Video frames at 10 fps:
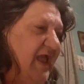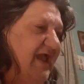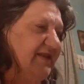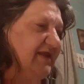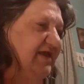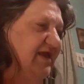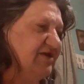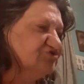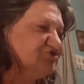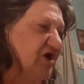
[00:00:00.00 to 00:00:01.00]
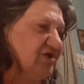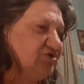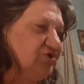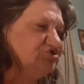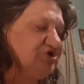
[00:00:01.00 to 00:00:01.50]
And the king said
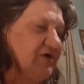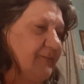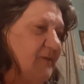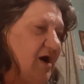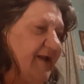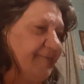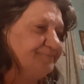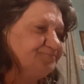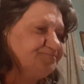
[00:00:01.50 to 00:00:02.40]
unto Jeremiah,